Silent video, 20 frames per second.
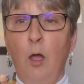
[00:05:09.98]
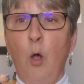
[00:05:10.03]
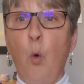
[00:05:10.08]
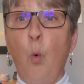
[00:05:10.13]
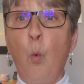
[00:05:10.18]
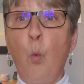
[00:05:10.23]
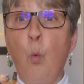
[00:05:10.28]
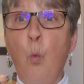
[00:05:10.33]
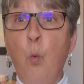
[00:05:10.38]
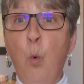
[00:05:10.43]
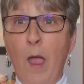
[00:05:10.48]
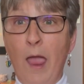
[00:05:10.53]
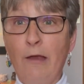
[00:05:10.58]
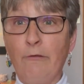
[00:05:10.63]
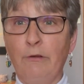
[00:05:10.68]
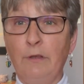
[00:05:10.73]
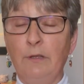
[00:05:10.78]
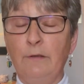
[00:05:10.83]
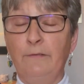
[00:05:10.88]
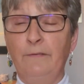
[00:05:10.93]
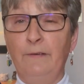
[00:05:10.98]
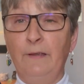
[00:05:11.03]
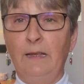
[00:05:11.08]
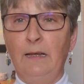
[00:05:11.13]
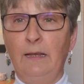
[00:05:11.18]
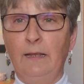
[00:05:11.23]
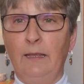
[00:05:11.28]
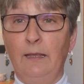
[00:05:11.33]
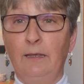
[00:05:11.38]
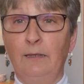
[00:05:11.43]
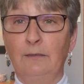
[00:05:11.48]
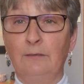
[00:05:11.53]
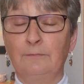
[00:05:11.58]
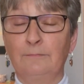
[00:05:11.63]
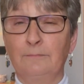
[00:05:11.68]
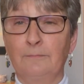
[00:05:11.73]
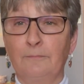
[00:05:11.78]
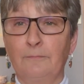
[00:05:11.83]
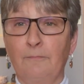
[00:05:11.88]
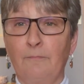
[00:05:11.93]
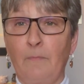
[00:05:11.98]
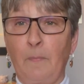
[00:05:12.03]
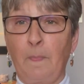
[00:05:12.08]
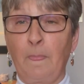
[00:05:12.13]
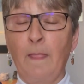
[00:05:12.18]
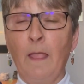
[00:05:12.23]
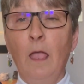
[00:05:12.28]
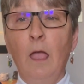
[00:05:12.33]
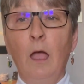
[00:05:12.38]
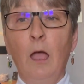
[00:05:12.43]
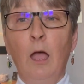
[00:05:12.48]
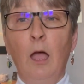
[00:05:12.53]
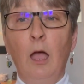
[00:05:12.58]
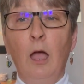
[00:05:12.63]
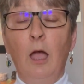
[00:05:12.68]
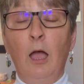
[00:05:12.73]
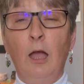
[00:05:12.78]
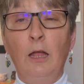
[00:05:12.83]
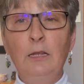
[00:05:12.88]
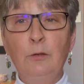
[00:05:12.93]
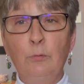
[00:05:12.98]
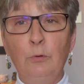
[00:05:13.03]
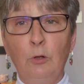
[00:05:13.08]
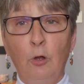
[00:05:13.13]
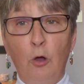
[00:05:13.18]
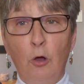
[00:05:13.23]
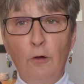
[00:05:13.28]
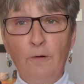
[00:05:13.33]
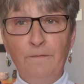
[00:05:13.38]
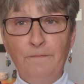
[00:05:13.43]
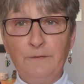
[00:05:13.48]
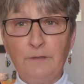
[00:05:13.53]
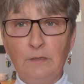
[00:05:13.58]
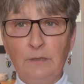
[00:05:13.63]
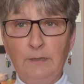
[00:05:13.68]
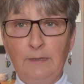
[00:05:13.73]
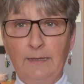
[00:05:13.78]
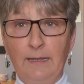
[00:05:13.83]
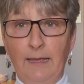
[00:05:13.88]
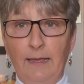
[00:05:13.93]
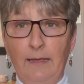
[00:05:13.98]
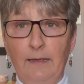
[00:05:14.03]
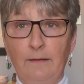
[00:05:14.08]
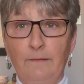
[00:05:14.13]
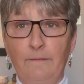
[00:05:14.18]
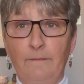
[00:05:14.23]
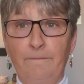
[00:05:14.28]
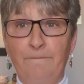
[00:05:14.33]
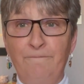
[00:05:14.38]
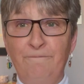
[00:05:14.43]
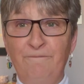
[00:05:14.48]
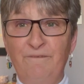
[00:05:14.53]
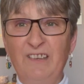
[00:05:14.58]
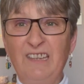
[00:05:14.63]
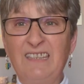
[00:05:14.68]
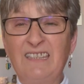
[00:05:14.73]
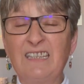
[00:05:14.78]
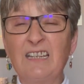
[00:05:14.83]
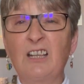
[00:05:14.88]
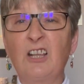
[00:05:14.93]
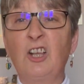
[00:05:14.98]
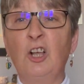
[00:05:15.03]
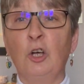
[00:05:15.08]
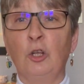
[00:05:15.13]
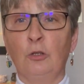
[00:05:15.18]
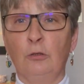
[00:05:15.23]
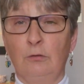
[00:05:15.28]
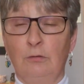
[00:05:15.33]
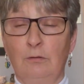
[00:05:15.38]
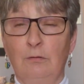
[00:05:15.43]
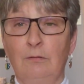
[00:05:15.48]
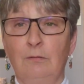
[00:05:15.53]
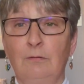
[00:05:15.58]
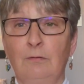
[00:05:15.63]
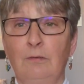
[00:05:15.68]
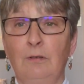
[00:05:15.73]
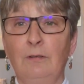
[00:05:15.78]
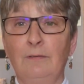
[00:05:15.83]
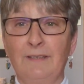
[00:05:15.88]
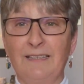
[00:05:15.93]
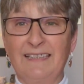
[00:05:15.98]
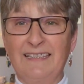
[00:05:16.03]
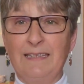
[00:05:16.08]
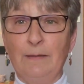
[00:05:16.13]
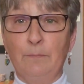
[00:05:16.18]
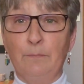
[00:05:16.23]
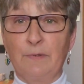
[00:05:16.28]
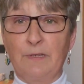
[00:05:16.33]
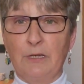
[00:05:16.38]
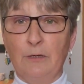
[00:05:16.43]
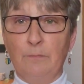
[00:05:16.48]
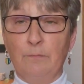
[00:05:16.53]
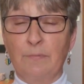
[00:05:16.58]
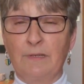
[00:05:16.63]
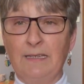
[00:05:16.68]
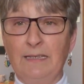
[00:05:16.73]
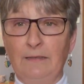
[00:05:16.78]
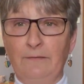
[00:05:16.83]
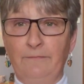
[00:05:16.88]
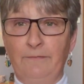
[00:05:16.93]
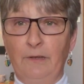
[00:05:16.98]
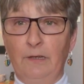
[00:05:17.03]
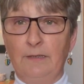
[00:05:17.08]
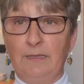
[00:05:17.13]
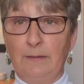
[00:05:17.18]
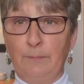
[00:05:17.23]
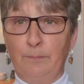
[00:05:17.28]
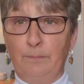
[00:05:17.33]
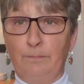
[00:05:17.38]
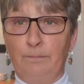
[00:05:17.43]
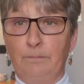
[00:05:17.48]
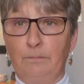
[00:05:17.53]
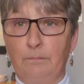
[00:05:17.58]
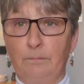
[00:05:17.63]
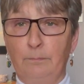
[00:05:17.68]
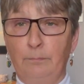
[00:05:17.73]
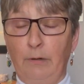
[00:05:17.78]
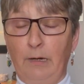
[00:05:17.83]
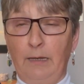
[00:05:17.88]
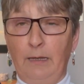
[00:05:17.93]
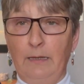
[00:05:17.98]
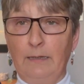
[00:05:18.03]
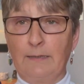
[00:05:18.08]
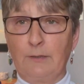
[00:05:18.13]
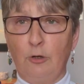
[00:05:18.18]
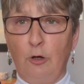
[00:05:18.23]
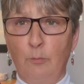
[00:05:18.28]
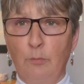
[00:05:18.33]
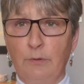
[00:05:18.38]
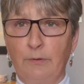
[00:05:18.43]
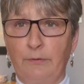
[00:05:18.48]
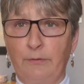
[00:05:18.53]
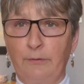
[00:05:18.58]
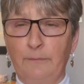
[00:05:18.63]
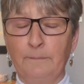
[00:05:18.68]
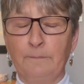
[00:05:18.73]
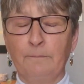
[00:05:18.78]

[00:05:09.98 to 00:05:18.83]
Where are you feeling it? And you will often get physical symptoms in inverted brackets, commas.